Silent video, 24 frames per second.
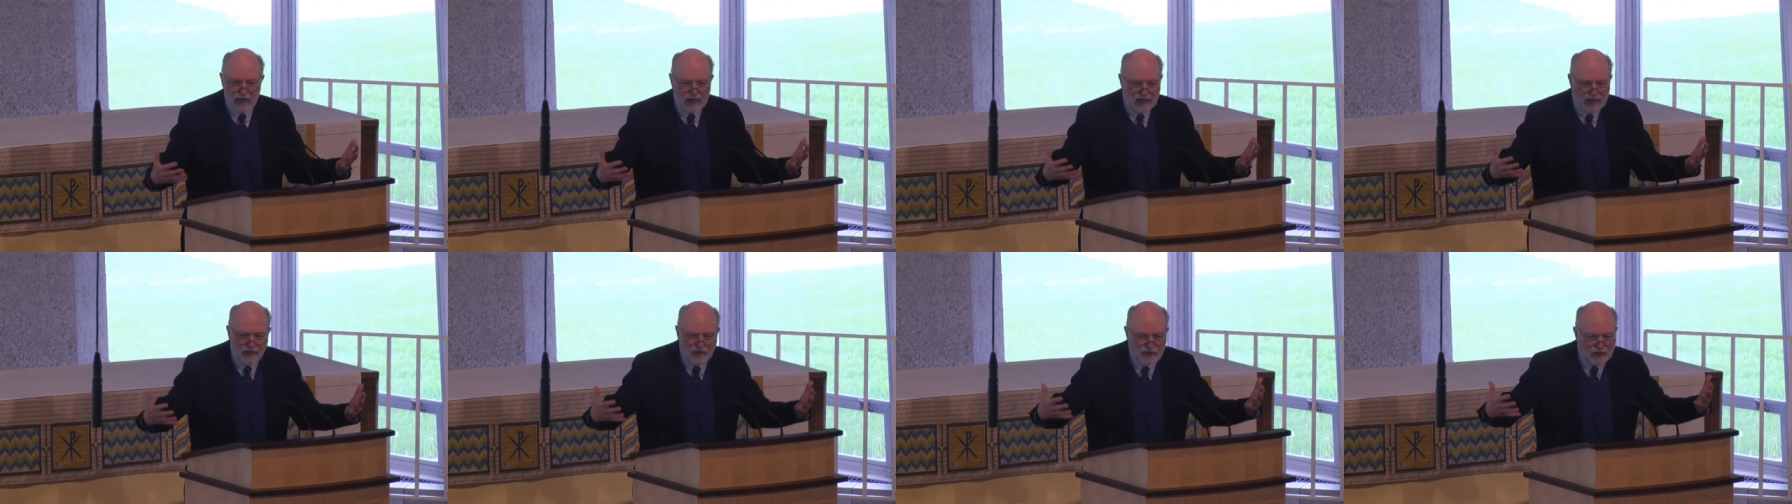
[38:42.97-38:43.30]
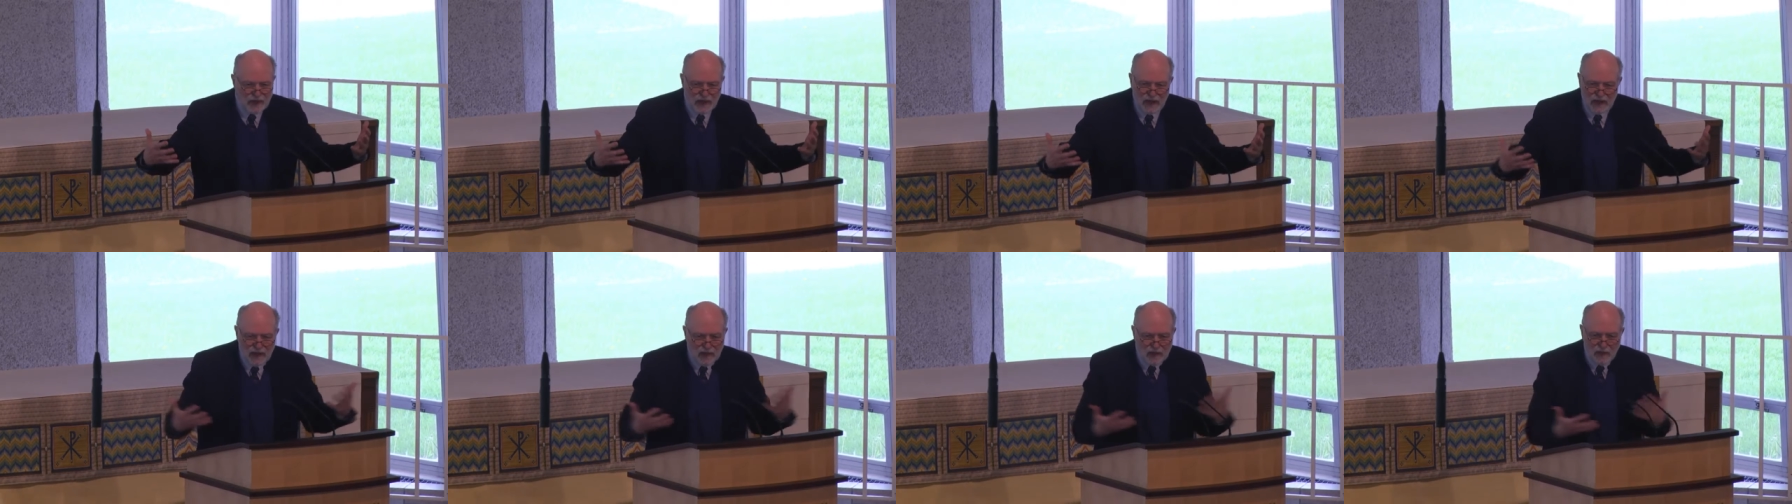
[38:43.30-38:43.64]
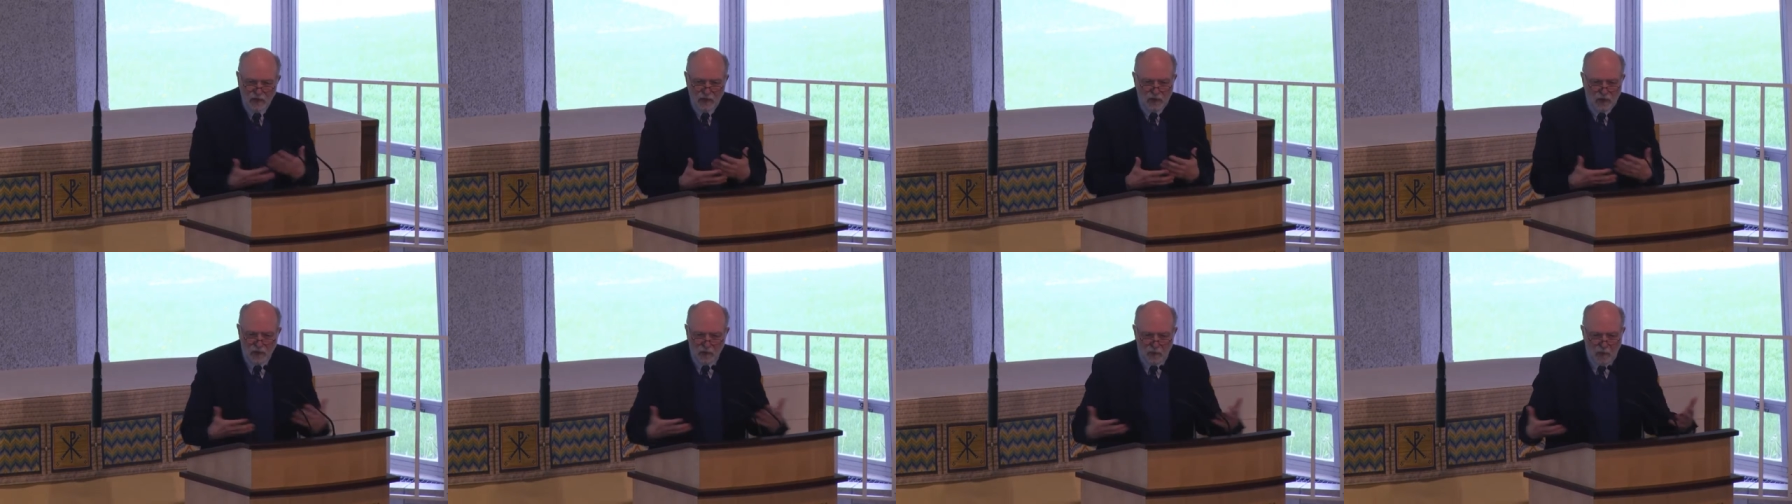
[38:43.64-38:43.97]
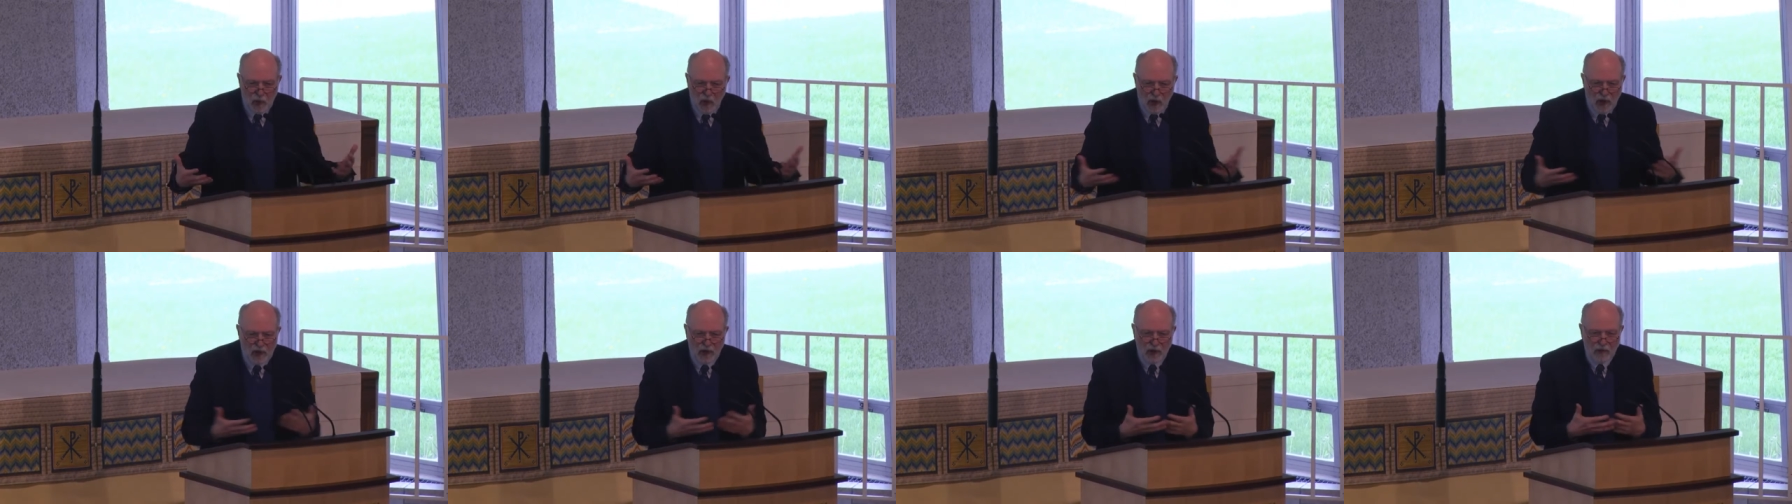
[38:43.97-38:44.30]
is an integral
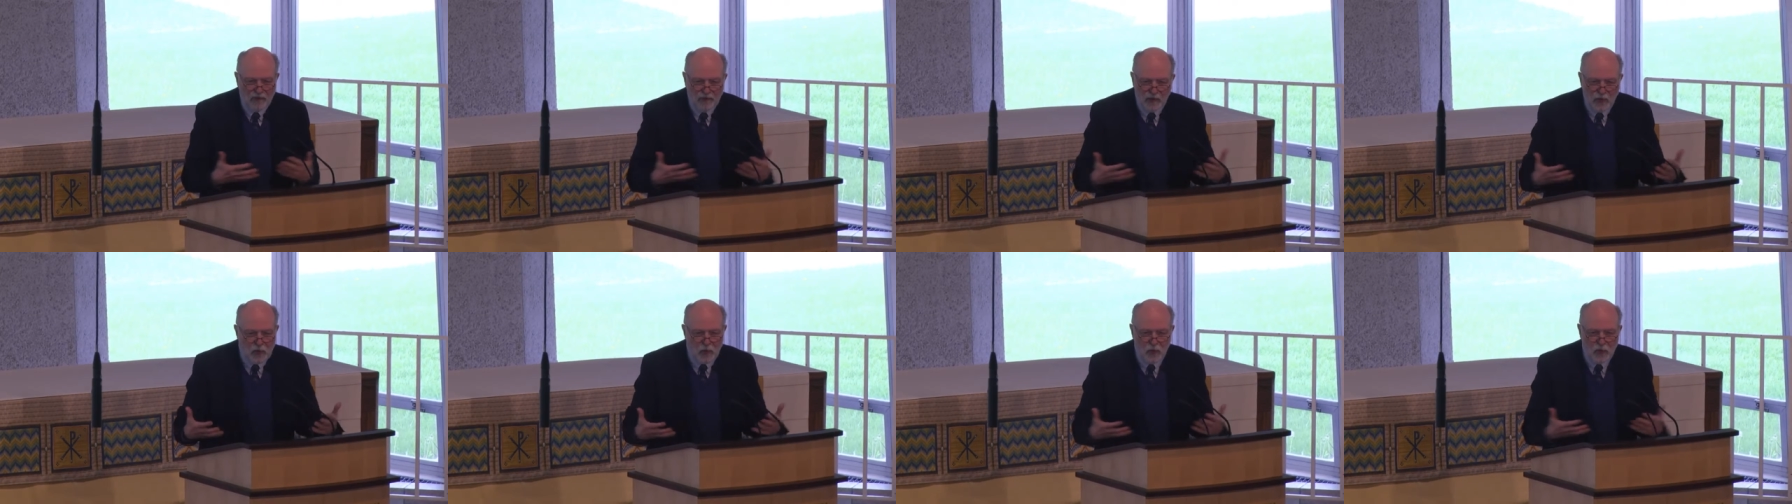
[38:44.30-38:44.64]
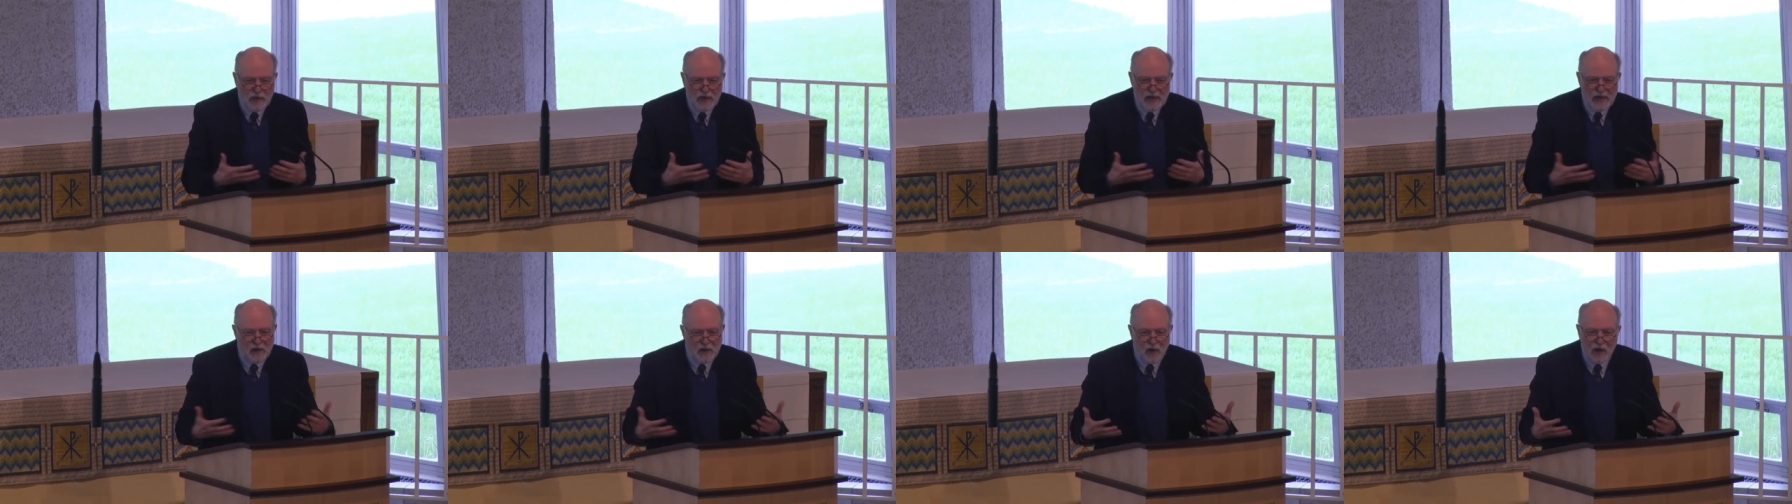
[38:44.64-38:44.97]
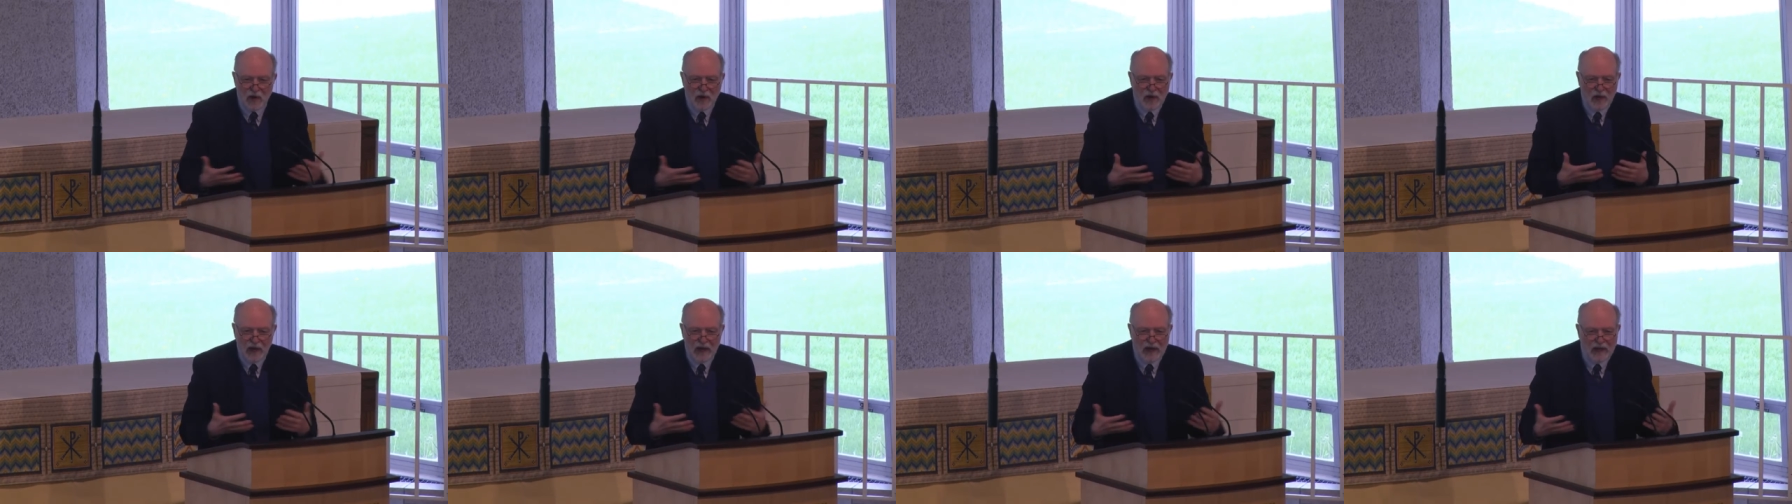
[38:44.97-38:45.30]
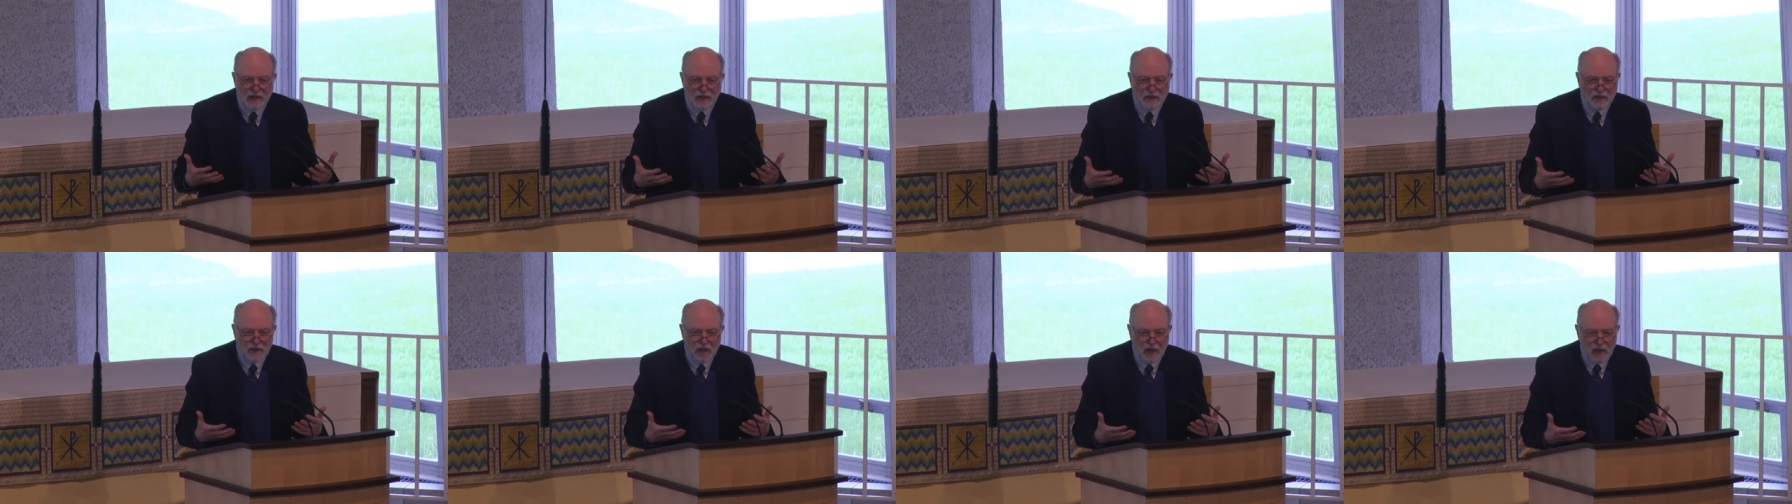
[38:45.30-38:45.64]
part of who we are
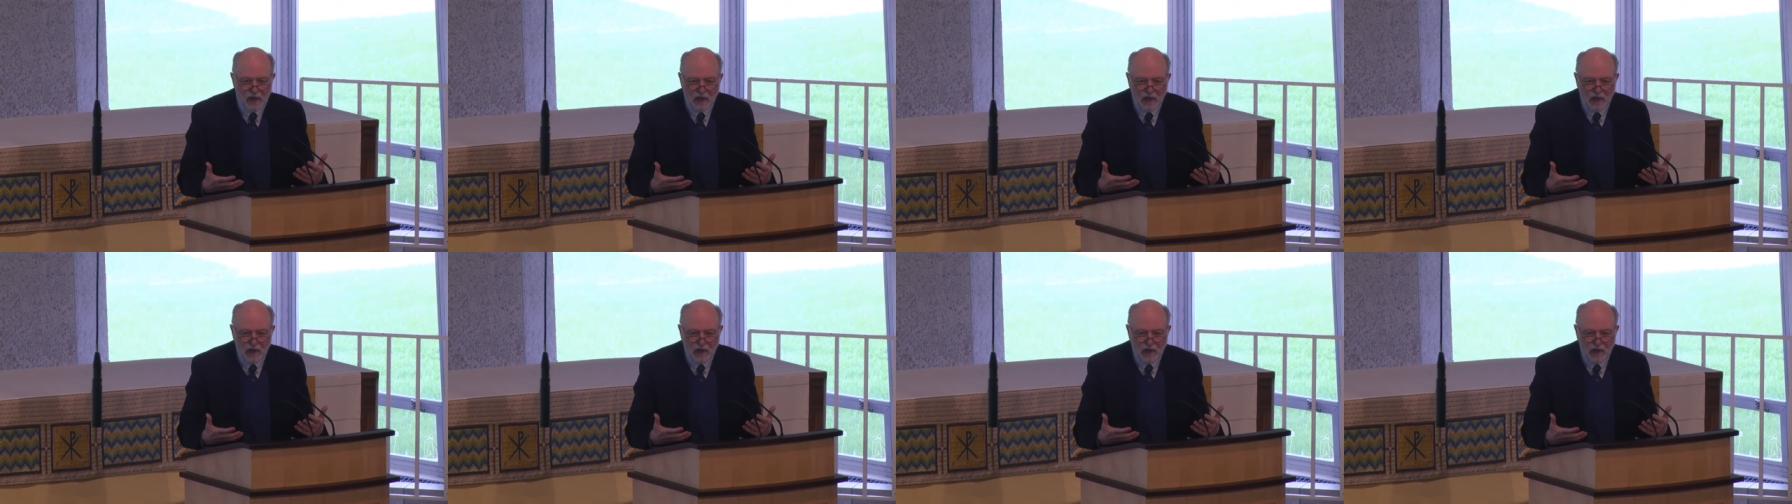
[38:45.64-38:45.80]
as